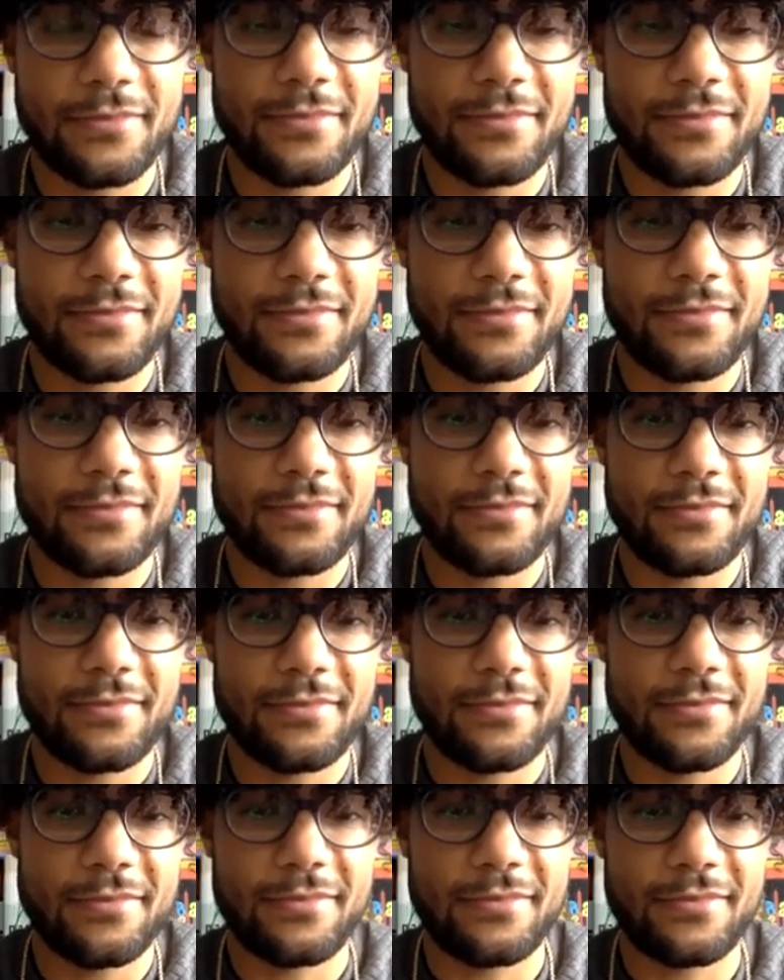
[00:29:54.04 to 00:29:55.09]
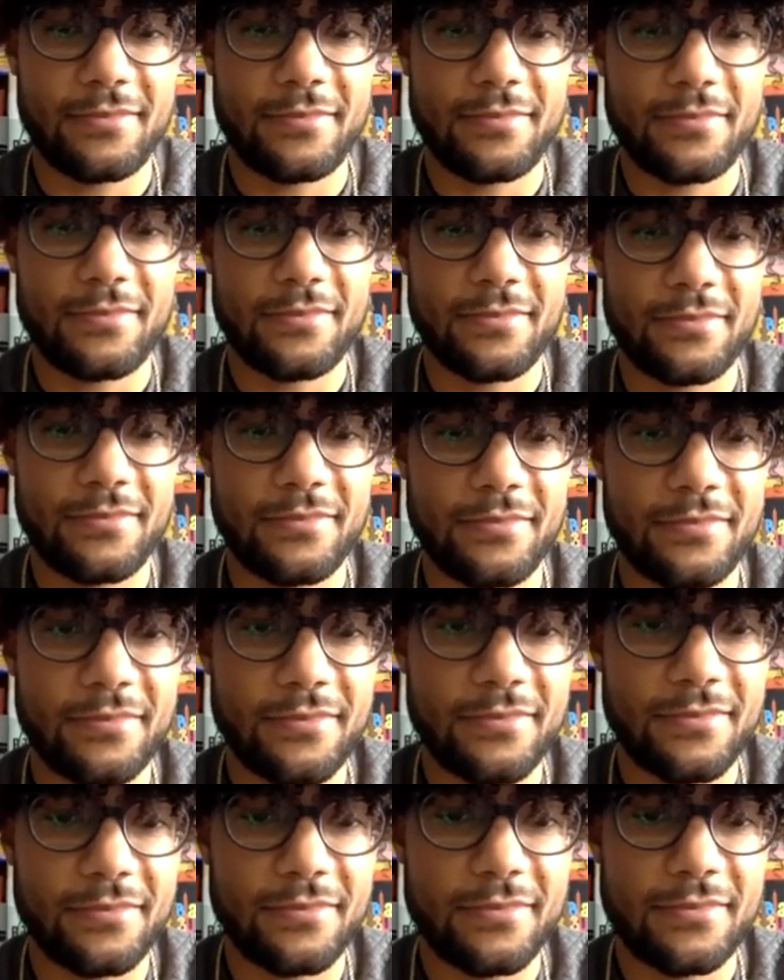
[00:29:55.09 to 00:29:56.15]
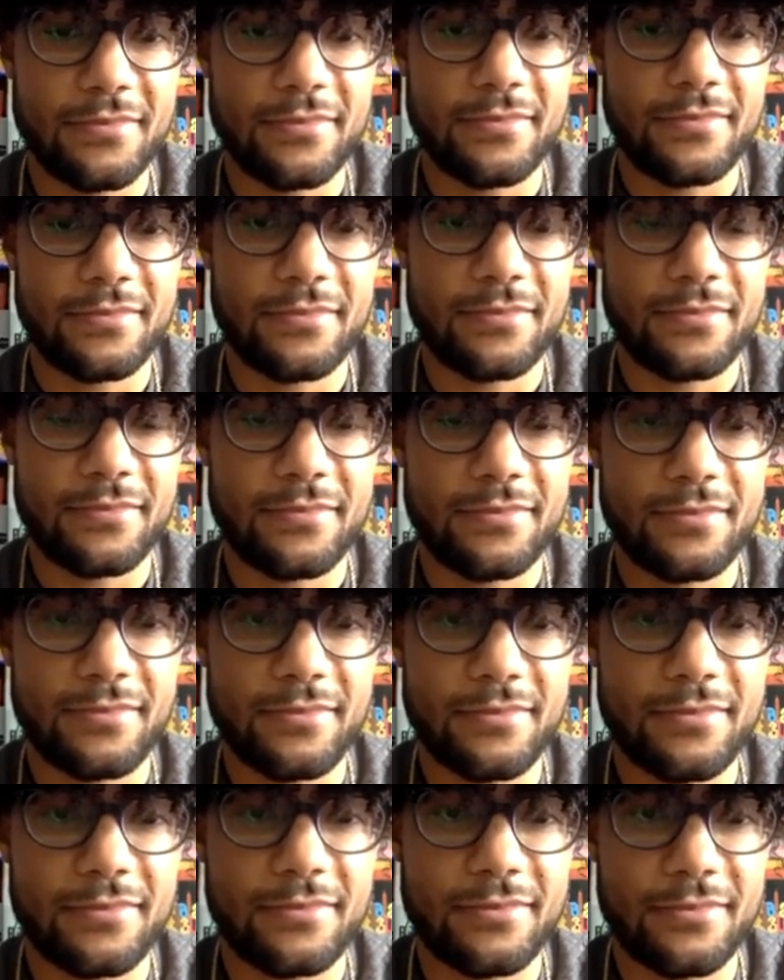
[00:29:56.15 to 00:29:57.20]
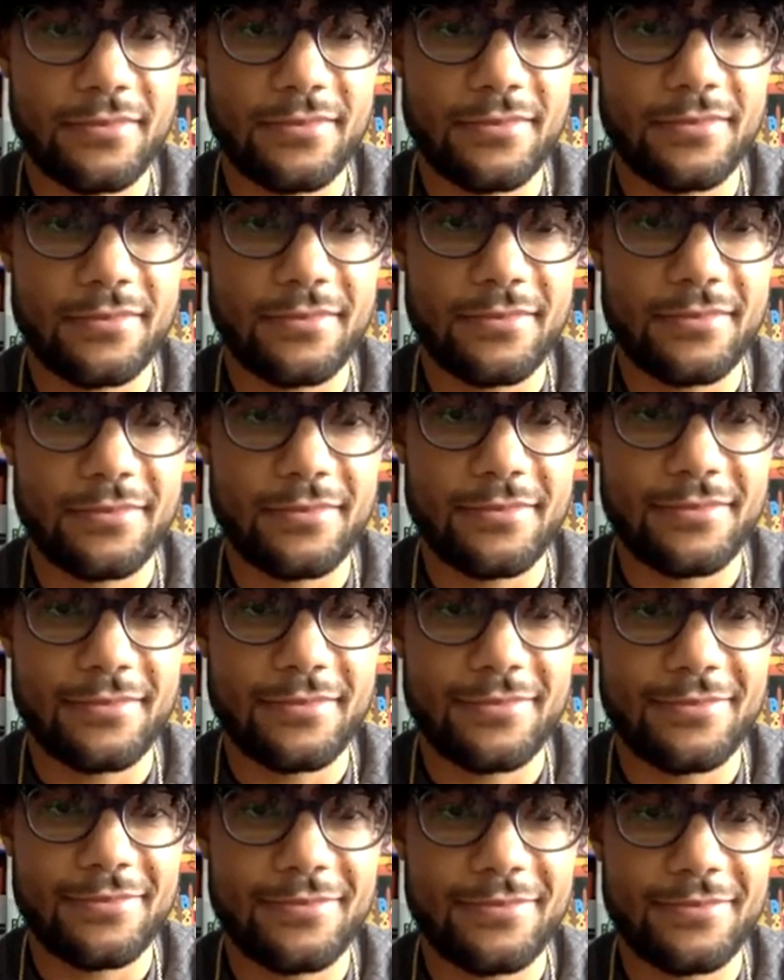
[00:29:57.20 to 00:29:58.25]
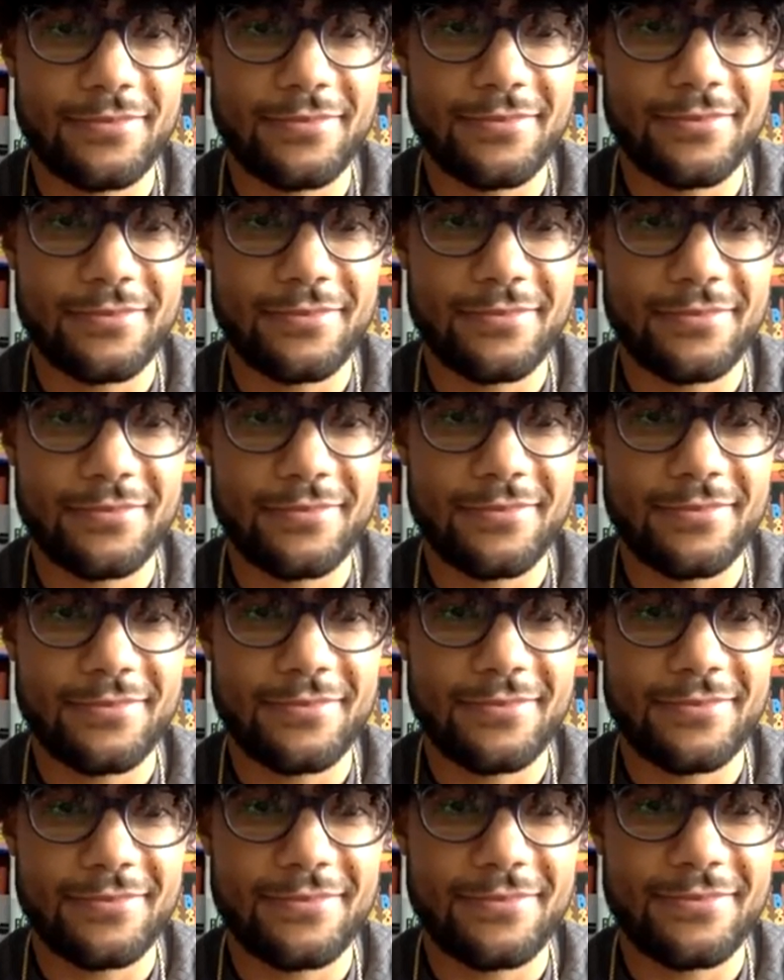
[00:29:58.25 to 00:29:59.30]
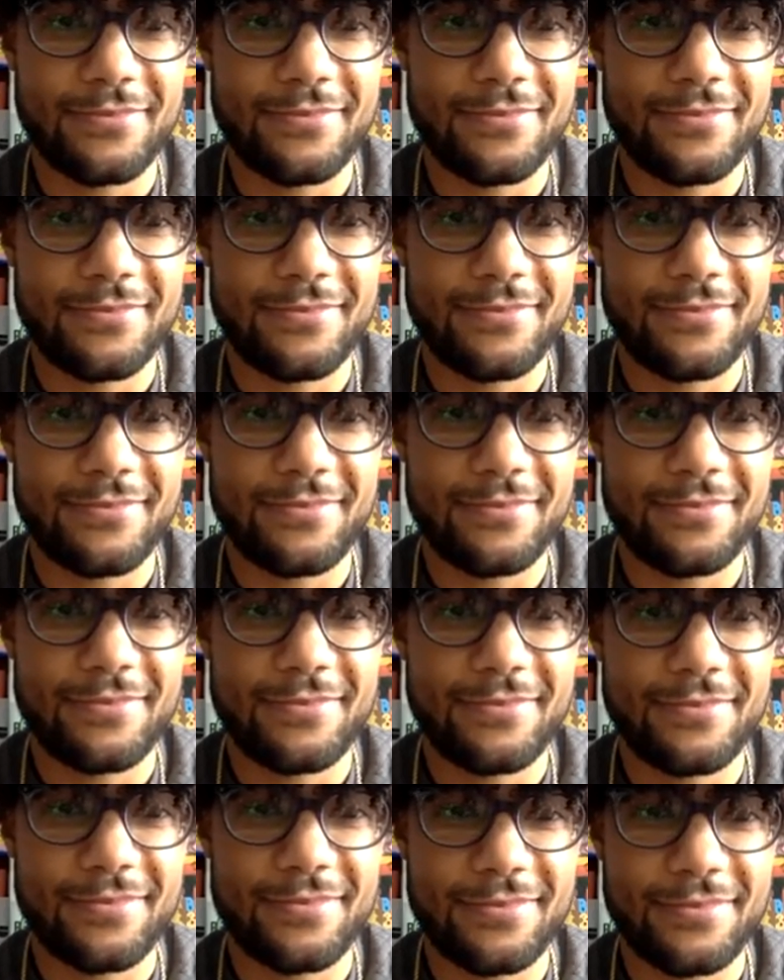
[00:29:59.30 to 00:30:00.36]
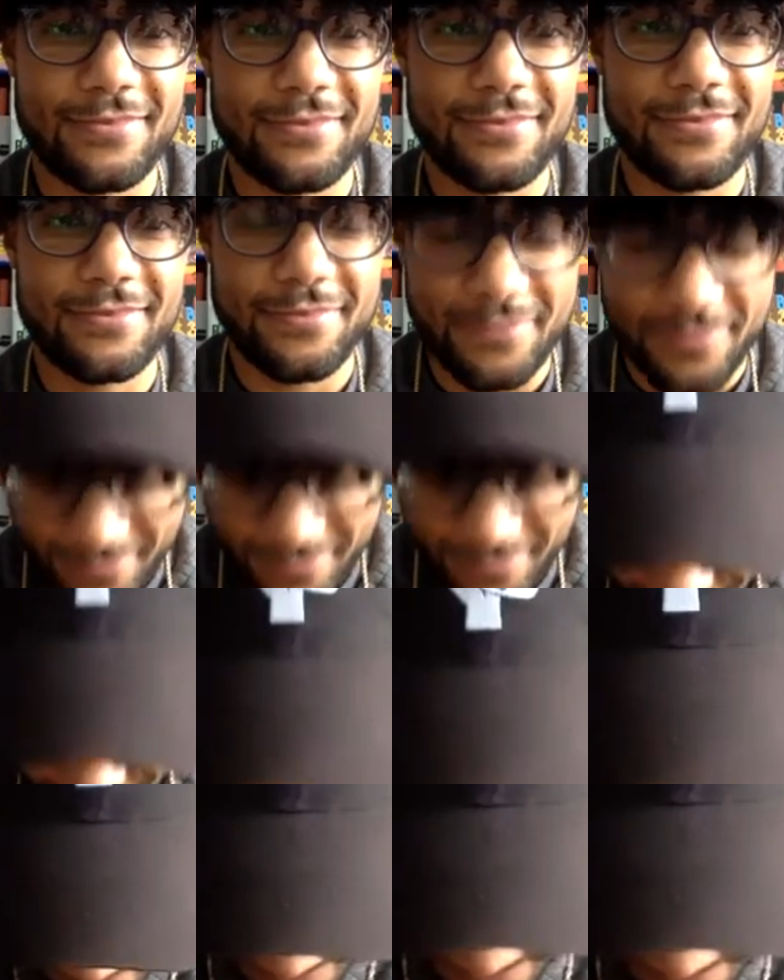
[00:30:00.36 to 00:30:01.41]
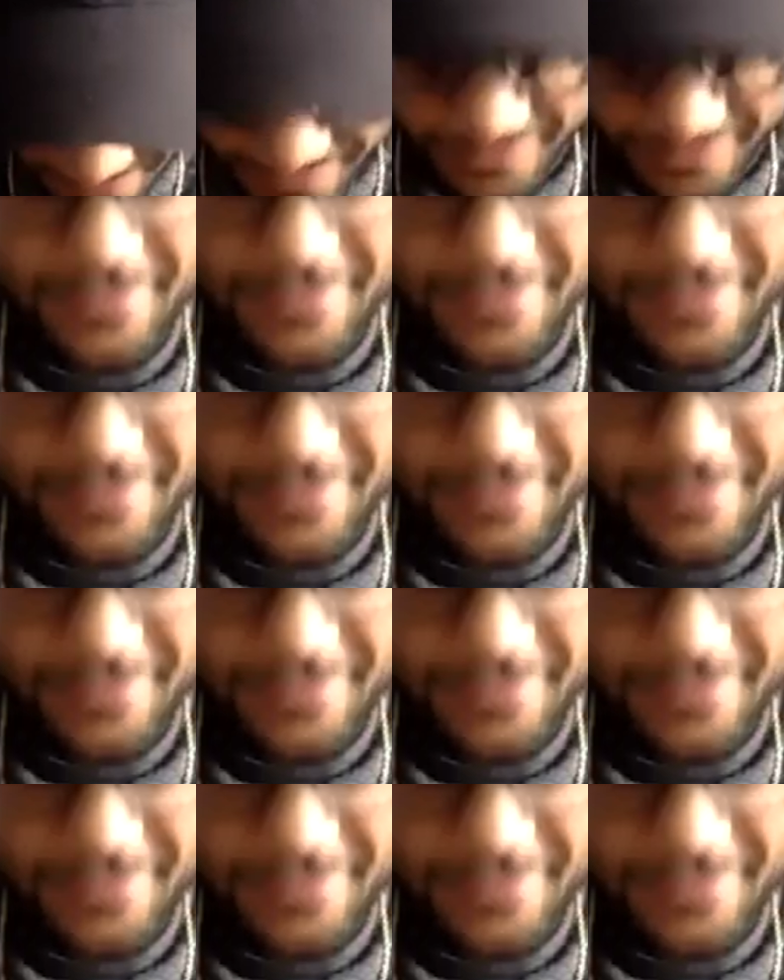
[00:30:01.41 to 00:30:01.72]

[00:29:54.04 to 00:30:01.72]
(not speaking)